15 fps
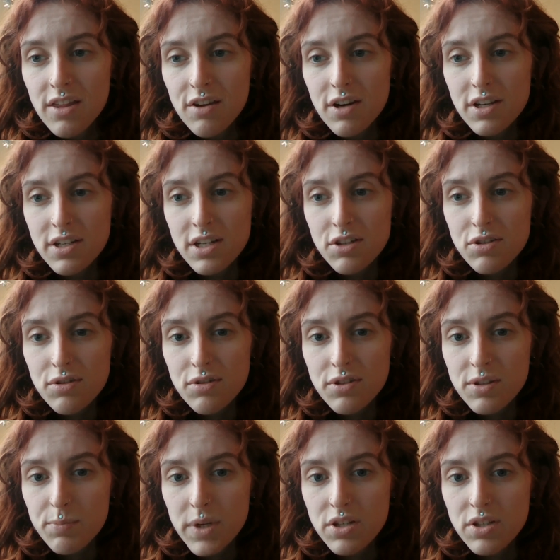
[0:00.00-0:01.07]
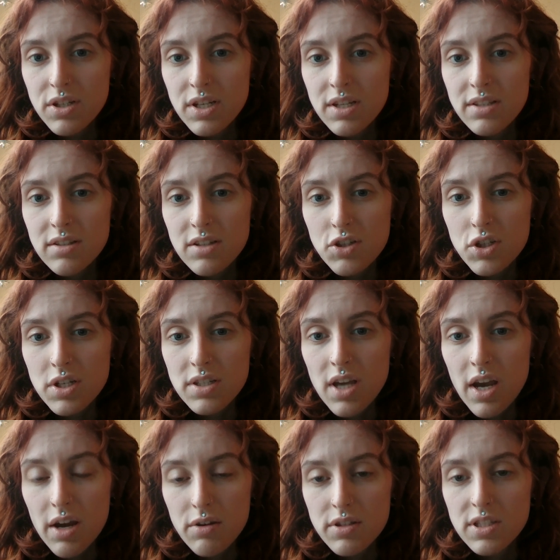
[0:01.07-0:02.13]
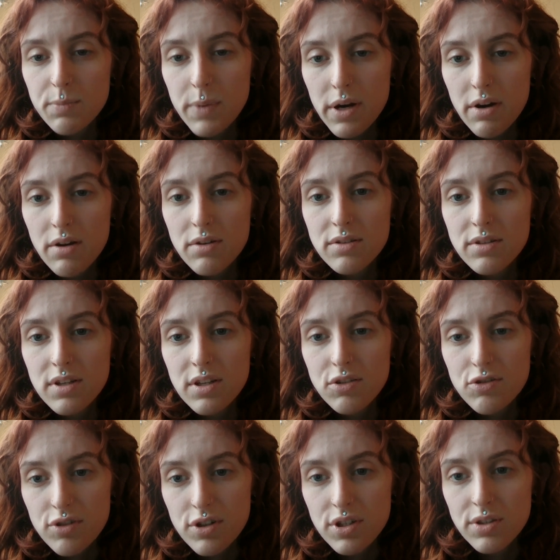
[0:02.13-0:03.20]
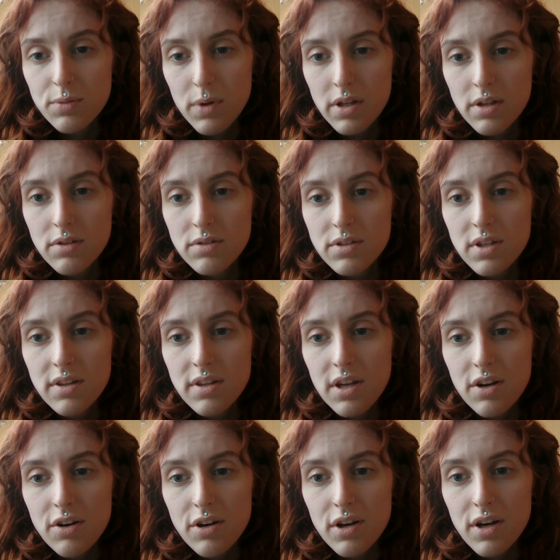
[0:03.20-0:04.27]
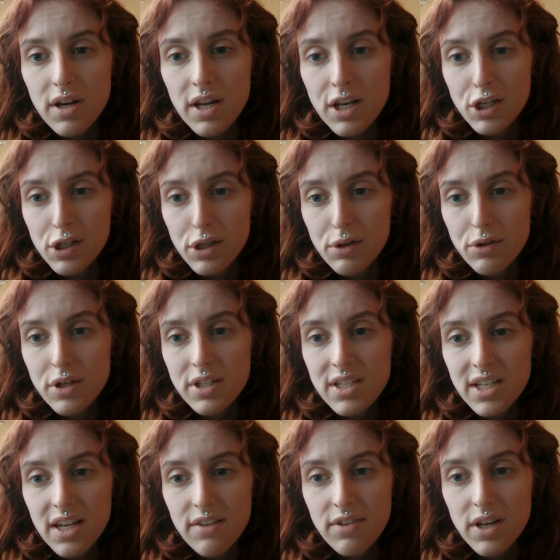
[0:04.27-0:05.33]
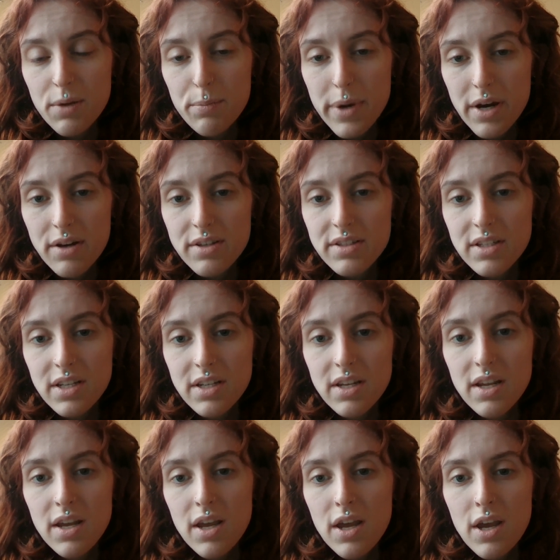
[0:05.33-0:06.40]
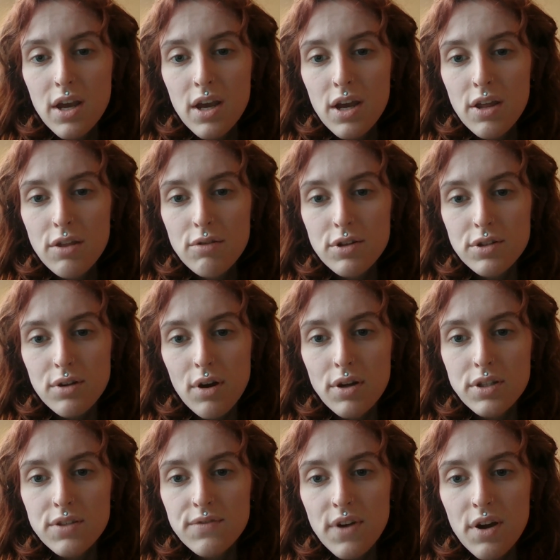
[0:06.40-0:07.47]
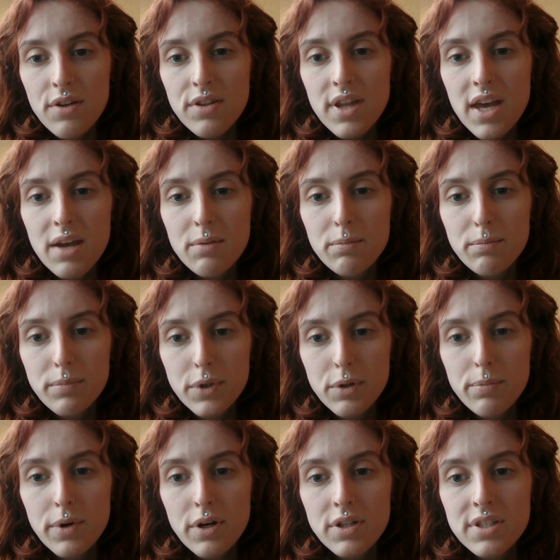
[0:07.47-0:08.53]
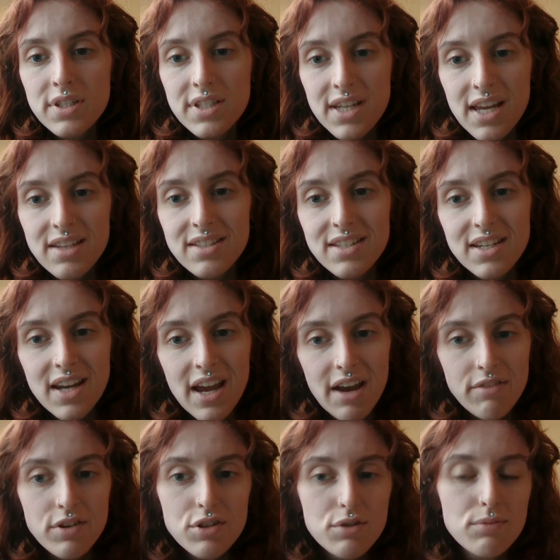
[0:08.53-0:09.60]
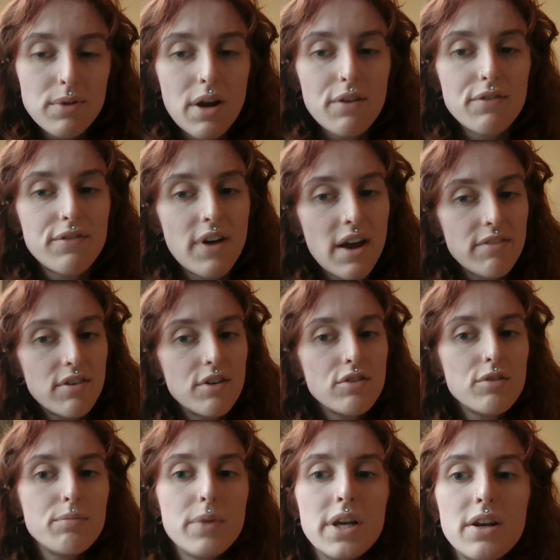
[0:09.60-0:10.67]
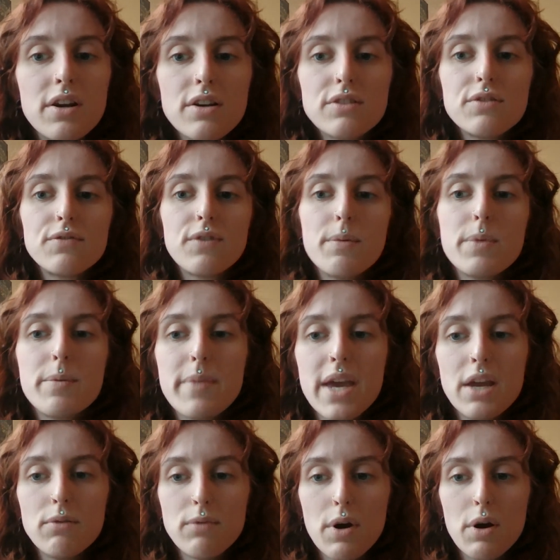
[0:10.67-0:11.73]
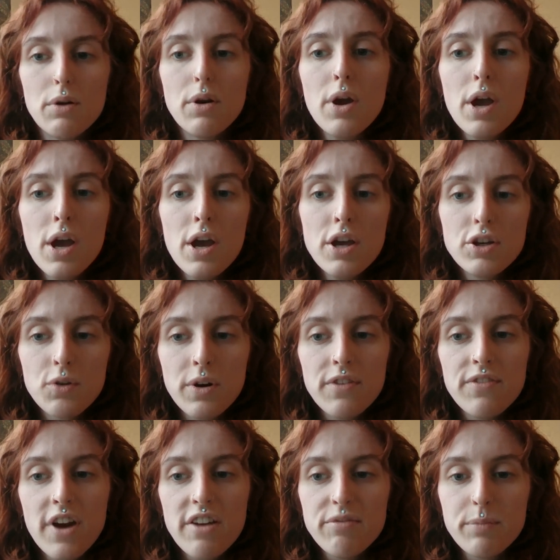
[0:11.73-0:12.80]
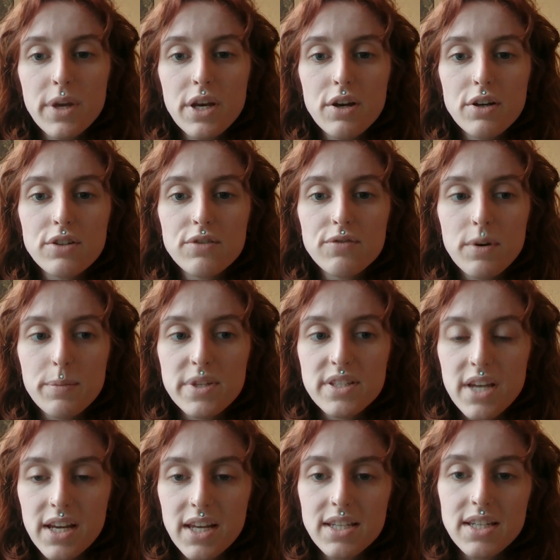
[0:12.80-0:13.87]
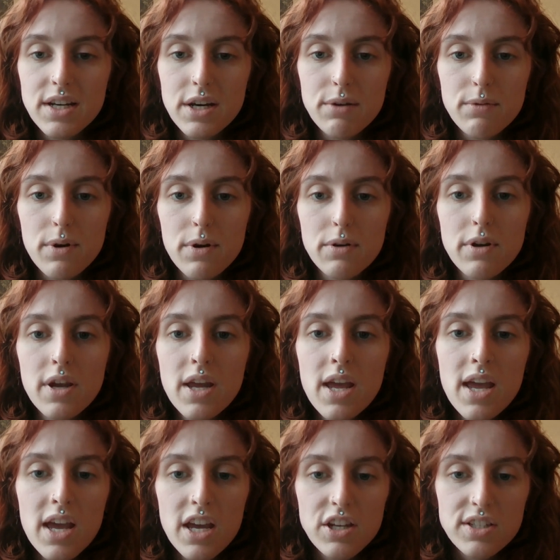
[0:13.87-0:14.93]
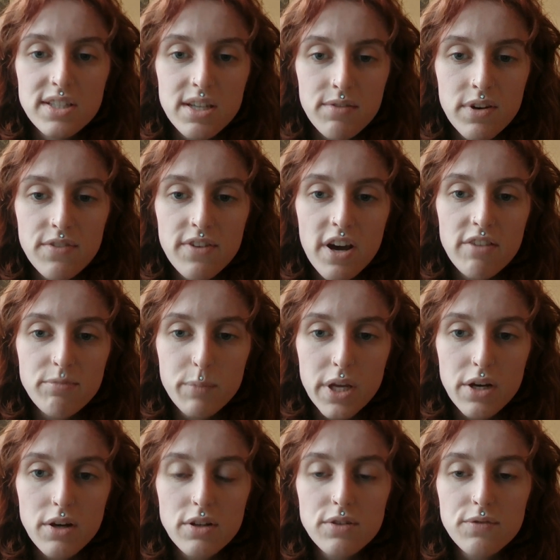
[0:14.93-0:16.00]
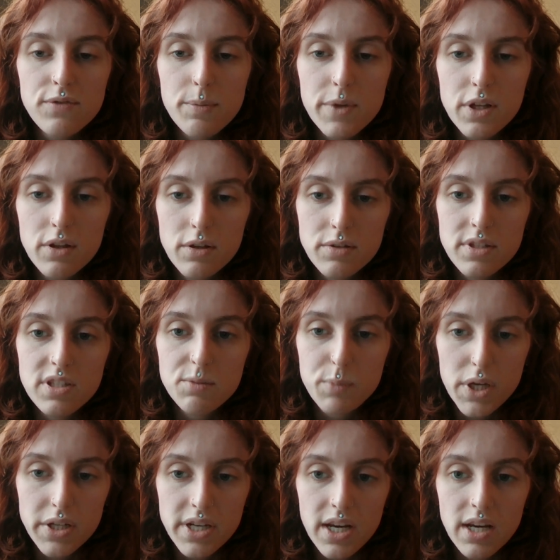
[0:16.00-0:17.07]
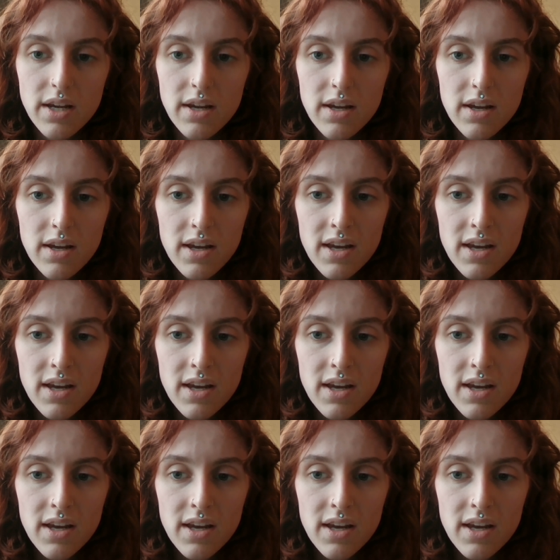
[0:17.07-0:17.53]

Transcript: There are additional species such as house sparrows and tree swallows that are included to give a comparison. The results found that bluebirds nest an average around 500 meters from the main road, 25 meters from a secondary road, and 75 meters from the closest building.